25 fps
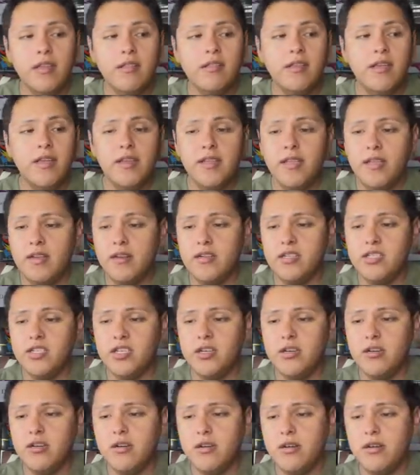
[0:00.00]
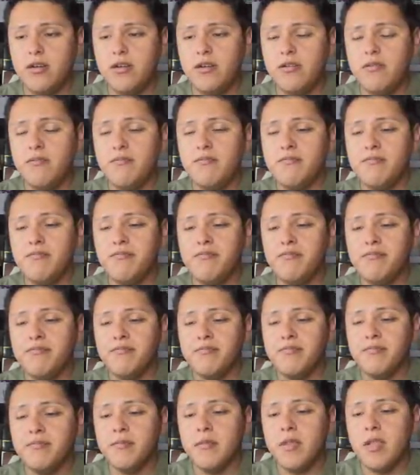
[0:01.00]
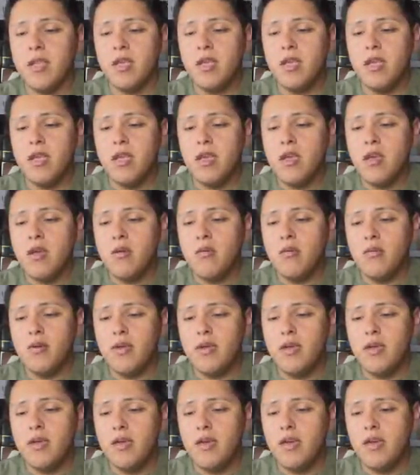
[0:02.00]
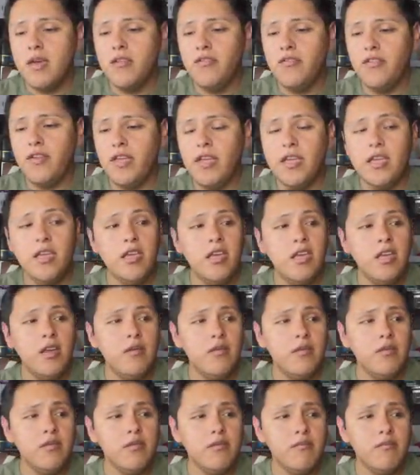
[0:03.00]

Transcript: Lightning Energy card. We have a Hero's